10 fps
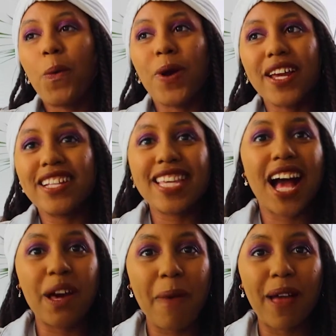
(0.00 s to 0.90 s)
we're gonna
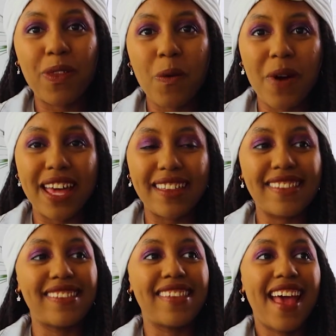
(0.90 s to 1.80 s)
talk about
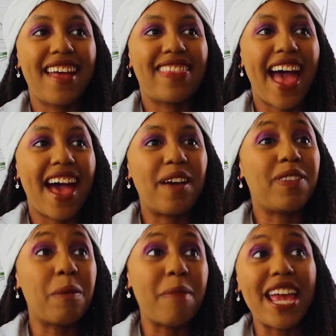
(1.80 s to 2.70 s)

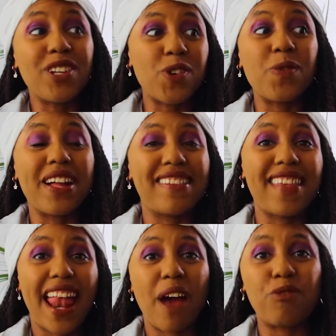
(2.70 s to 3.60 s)
the major ones
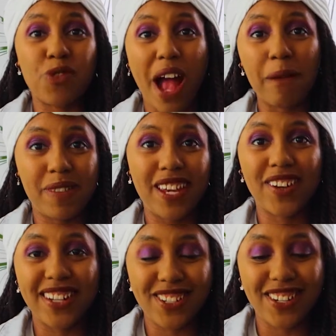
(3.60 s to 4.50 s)
that have dropped
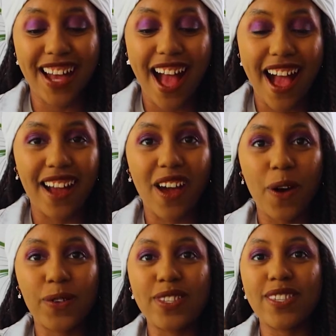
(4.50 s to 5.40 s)
here in
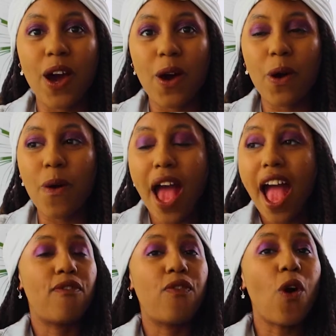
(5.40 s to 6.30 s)
Chicago. So
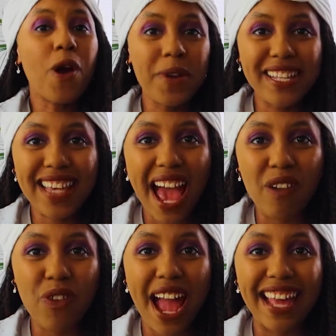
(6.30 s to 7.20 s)
before we
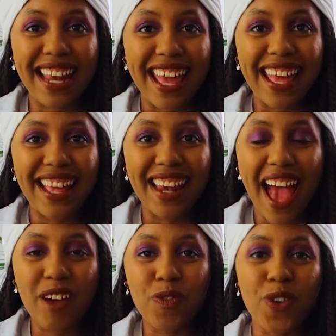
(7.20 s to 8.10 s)
dive right in,
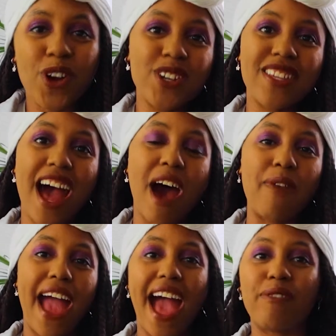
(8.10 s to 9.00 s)
first off,
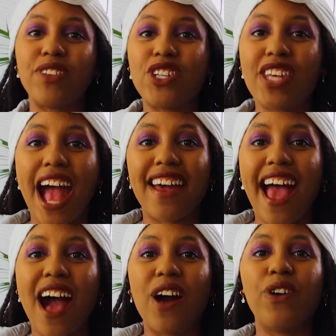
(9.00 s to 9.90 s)
I have to shout
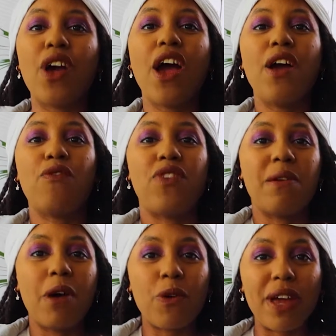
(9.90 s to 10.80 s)
out
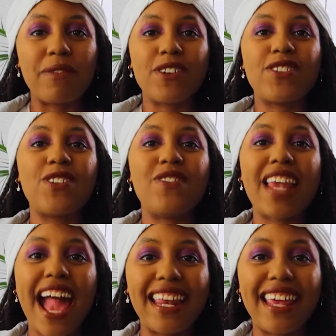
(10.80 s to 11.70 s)
Female Ravers
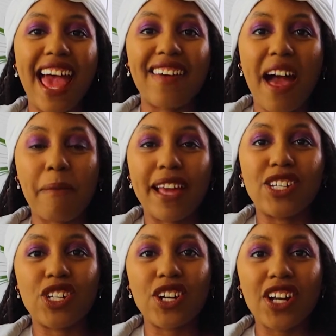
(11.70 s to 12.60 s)
United. I got my
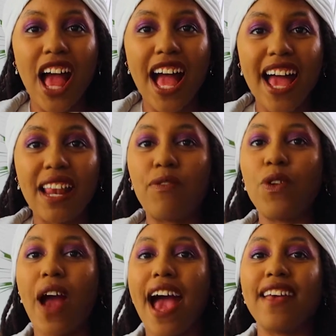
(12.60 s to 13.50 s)
shirt on. If
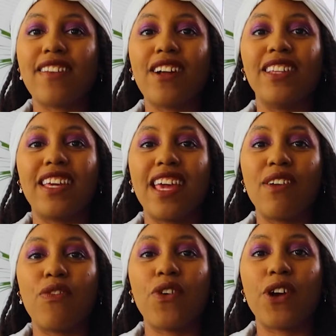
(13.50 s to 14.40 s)
you guys are
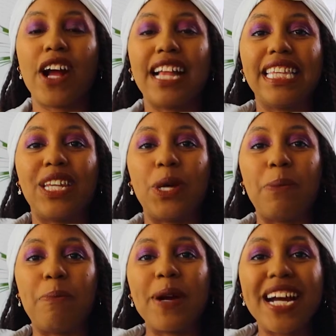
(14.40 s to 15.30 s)
looking for a little
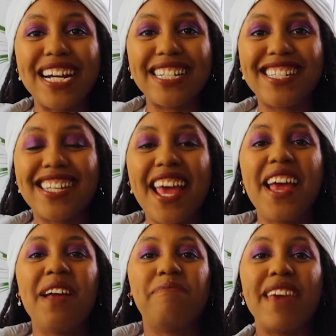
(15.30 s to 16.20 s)
merch,
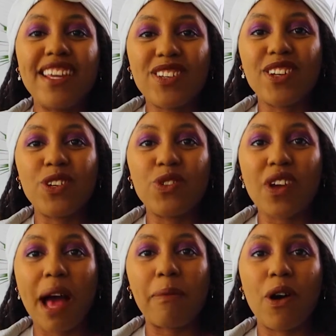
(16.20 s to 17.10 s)
make sure you
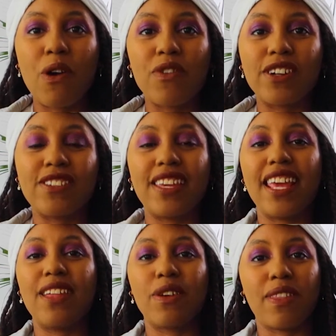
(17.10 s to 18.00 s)
drop over to
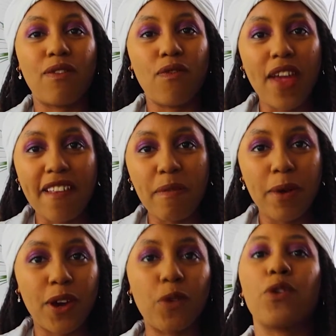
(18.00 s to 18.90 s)
either the
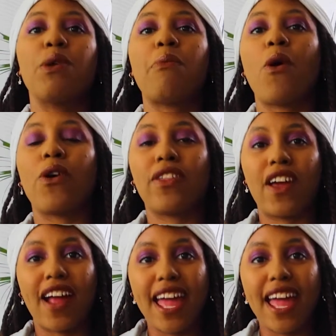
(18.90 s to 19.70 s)
Facebook group or their